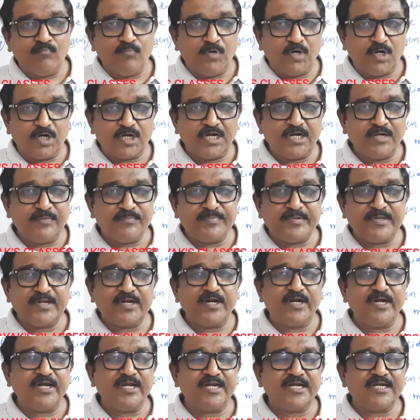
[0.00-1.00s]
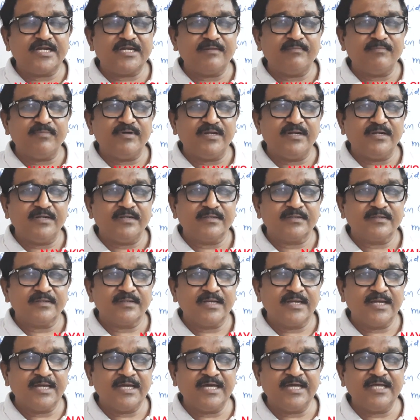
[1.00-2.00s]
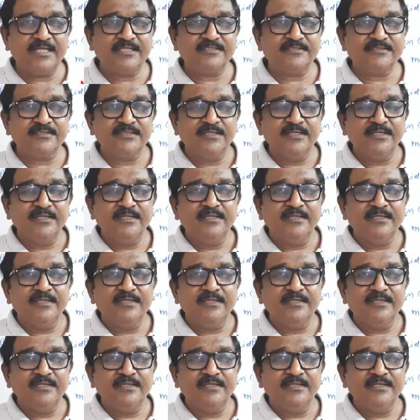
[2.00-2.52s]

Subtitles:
Modern periodic table has